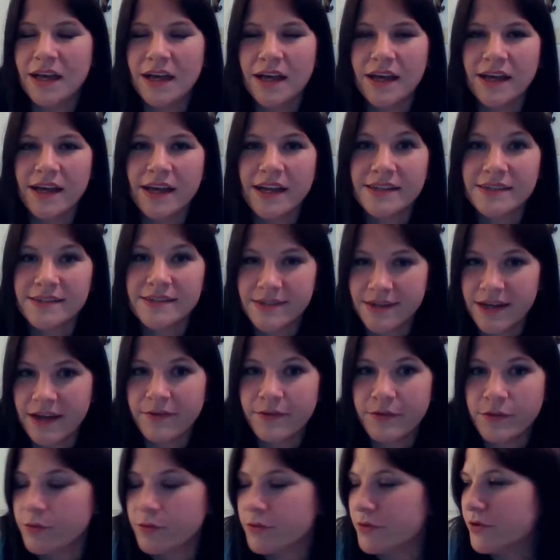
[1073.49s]
I had a
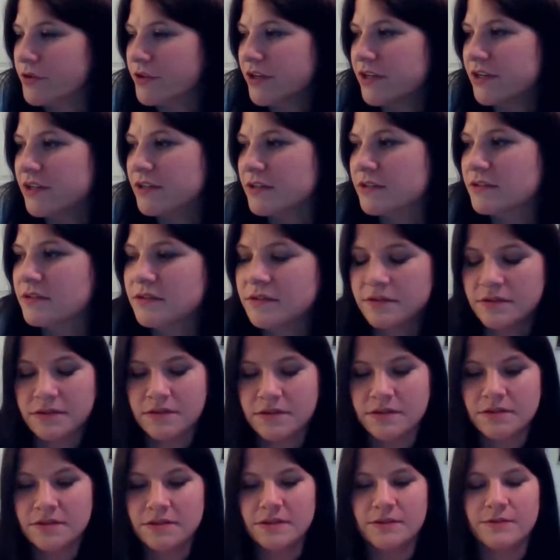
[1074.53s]
snafu earlier.
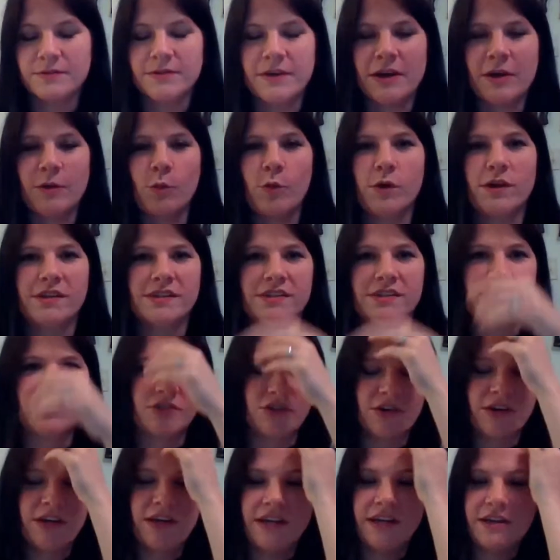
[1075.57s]
I found one
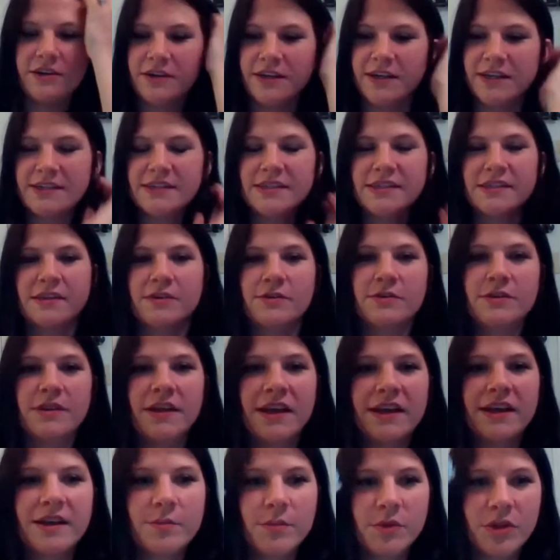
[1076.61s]
straight earring. Didn't know who
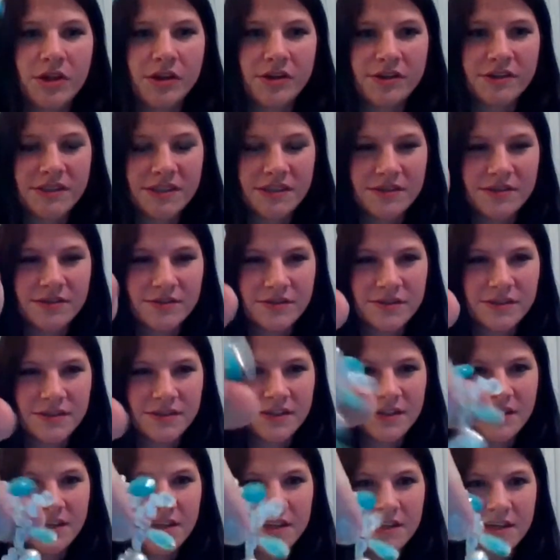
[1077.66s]
the heck it belonged to.
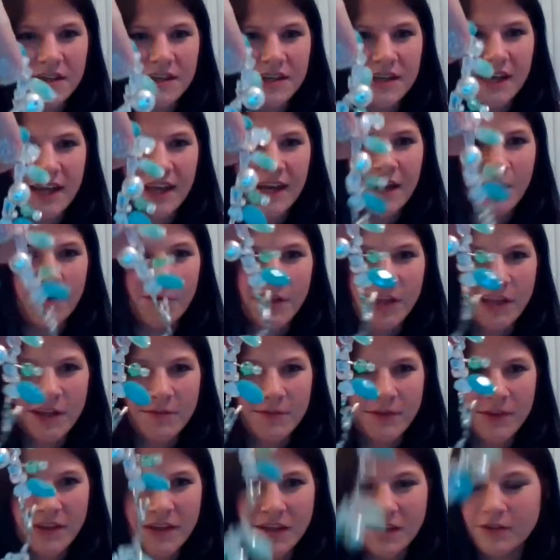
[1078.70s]
And now I
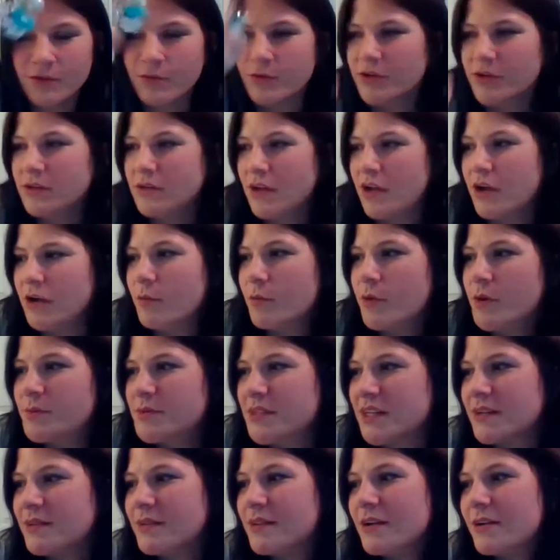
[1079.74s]
can't find the other one. Oh,
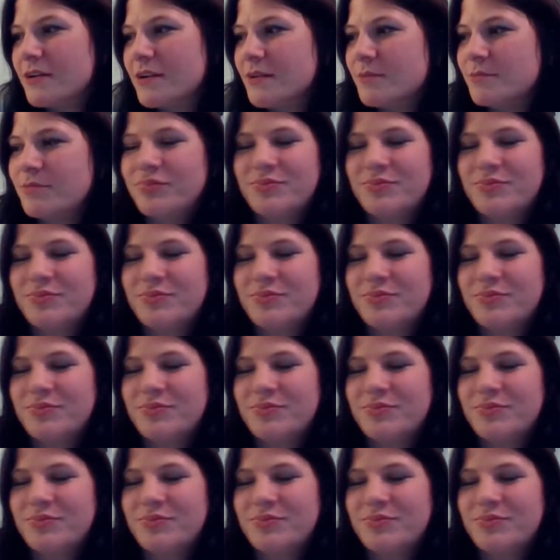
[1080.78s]
whoops, I third.